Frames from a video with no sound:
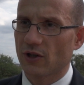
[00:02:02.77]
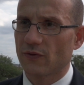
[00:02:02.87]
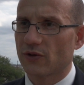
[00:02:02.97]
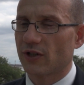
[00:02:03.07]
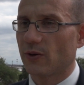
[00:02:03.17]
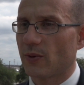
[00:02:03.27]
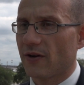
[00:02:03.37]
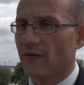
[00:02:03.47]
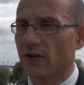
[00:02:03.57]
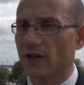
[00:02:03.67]
obviously we
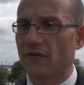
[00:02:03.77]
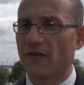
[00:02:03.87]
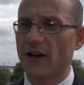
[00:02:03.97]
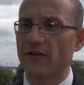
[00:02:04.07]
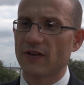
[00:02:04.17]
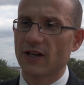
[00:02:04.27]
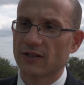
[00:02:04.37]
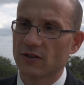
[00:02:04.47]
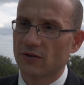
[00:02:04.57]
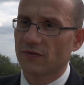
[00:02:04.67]
have only 5
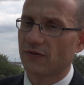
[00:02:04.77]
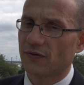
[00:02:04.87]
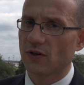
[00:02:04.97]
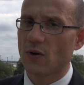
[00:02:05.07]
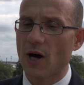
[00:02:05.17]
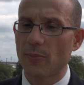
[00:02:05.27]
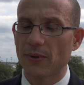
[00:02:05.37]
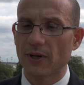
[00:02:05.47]
years of follow-up,